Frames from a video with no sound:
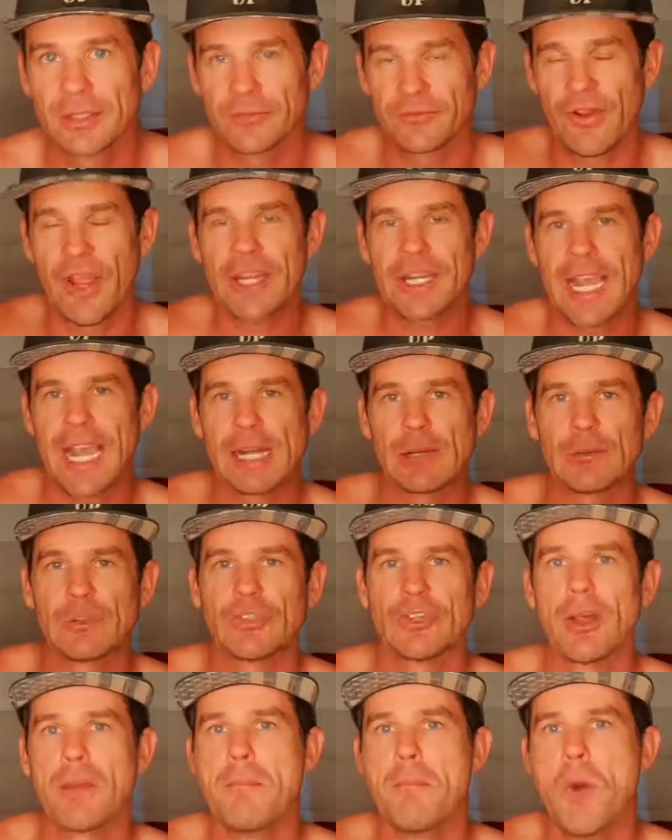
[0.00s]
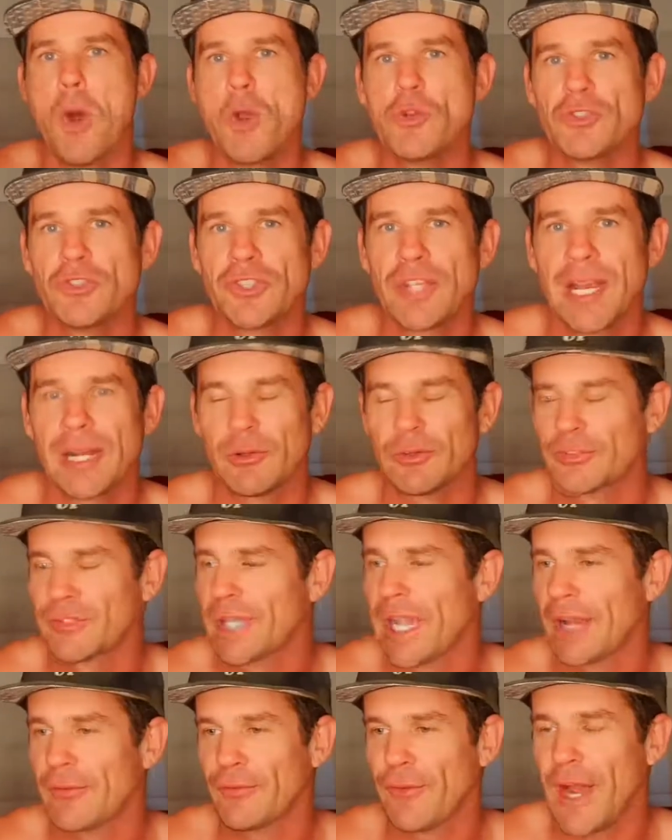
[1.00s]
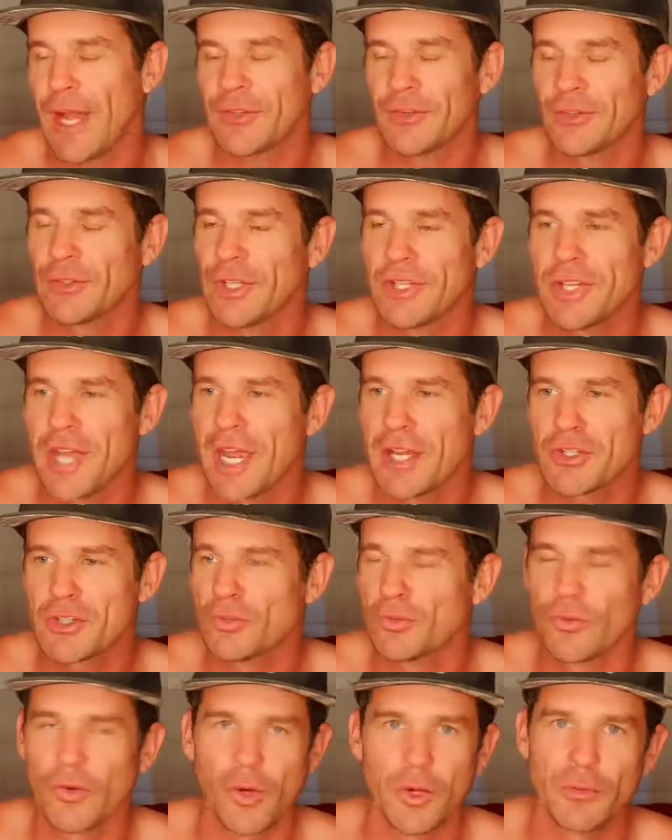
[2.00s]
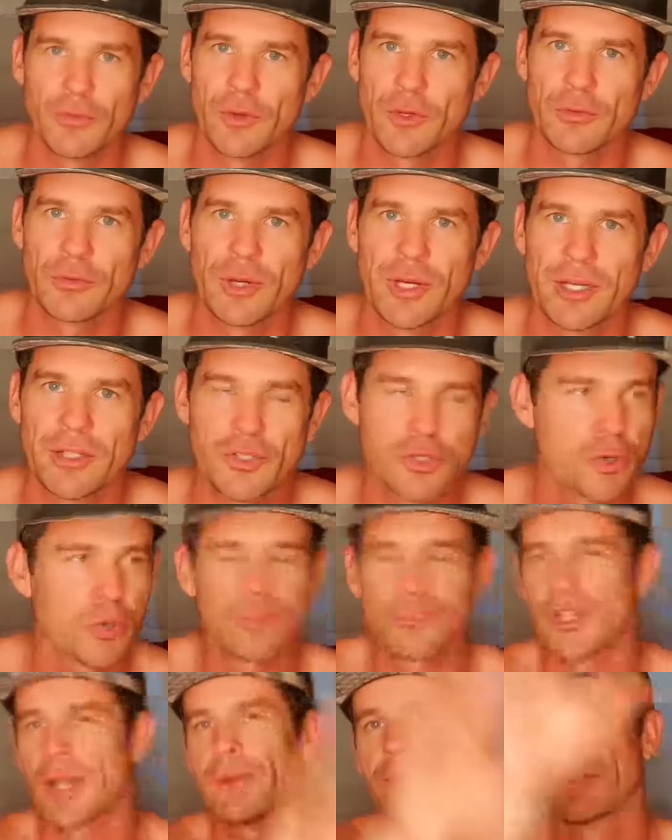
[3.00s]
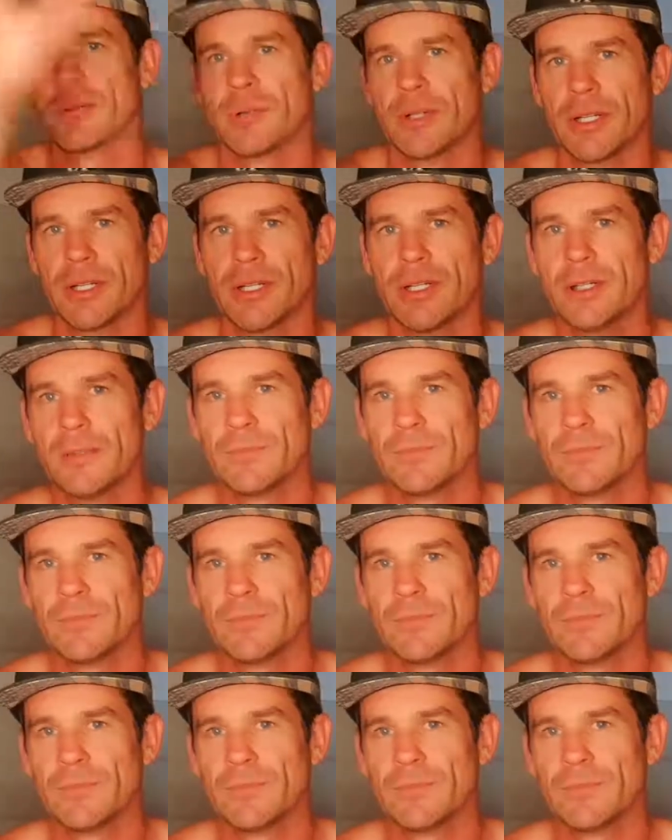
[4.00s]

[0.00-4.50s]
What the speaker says: Fat calories are like emergency calories. Fats in nature is very, very rare. Sugar's everywhere.